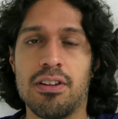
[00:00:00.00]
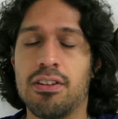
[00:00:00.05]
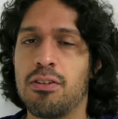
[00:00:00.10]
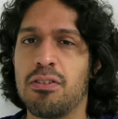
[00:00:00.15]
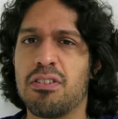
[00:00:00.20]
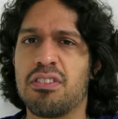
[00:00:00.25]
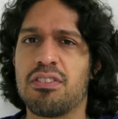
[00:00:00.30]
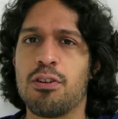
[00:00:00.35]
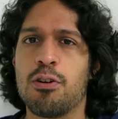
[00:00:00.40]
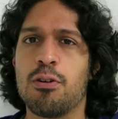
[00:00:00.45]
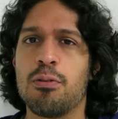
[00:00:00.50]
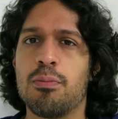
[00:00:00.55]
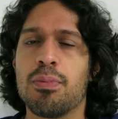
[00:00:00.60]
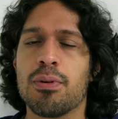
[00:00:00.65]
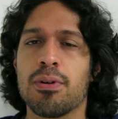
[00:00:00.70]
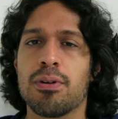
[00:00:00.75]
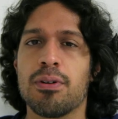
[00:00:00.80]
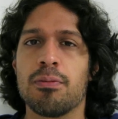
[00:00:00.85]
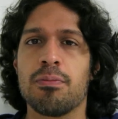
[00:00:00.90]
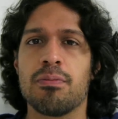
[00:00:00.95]
No soap
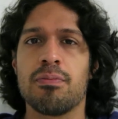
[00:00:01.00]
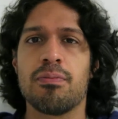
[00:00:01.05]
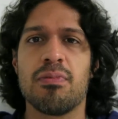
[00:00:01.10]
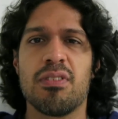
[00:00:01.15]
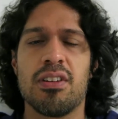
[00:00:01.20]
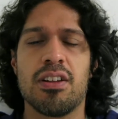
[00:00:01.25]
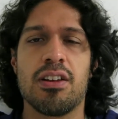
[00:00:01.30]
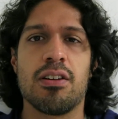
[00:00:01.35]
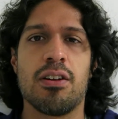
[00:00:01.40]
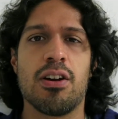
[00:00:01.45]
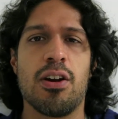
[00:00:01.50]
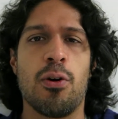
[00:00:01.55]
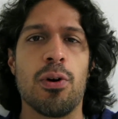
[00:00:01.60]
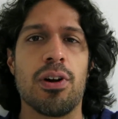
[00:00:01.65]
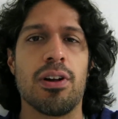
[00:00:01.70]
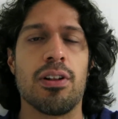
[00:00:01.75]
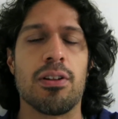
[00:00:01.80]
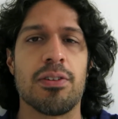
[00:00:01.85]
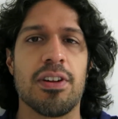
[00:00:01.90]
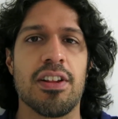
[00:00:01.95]
or
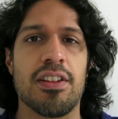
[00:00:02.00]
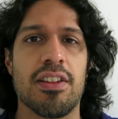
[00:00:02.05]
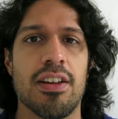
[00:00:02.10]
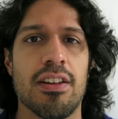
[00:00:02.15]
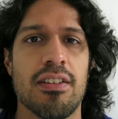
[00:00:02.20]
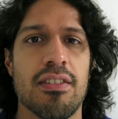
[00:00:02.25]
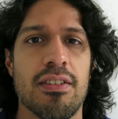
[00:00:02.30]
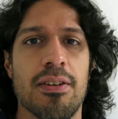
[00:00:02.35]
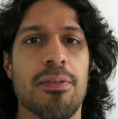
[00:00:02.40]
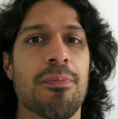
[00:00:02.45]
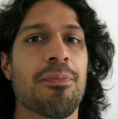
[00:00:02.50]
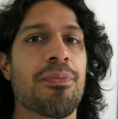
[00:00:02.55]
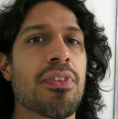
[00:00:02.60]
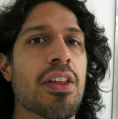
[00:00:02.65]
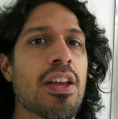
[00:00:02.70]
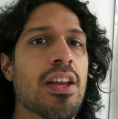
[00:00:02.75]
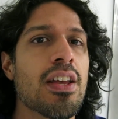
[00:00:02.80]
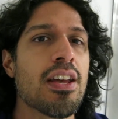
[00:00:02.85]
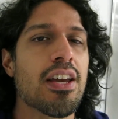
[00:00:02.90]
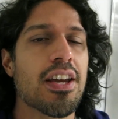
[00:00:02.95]
oil or anything, so
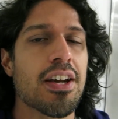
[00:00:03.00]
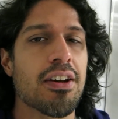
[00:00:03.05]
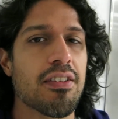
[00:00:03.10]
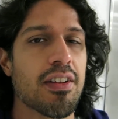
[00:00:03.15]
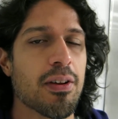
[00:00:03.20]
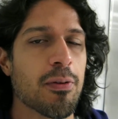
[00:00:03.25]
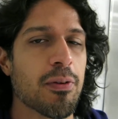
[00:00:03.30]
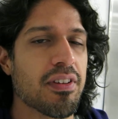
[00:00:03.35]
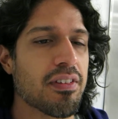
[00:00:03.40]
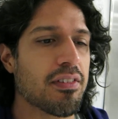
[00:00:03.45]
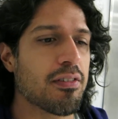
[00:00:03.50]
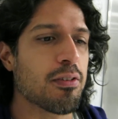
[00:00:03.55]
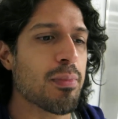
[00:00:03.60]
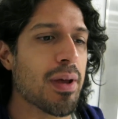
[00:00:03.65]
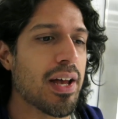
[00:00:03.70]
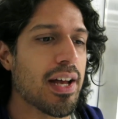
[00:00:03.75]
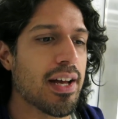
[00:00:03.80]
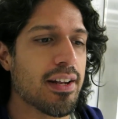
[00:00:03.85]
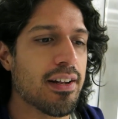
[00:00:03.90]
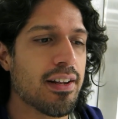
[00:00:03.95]
it wasn't too
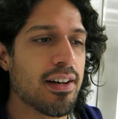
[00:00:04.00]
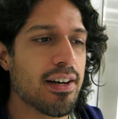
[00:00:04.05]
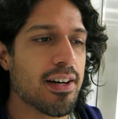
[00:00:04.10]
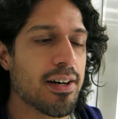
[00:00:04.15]
bad.